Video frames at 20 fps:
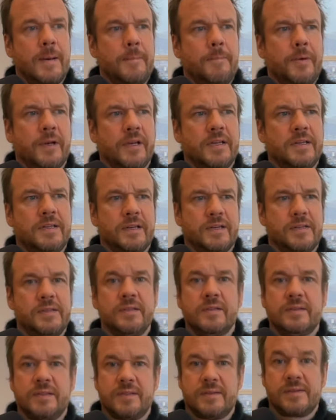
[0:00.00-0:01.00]
but it
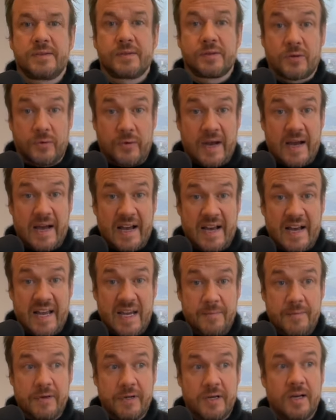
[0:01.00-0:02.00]
doesn't
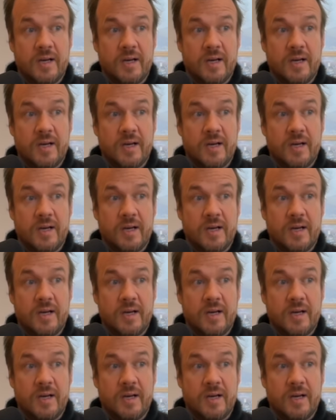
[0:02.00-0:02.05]
describe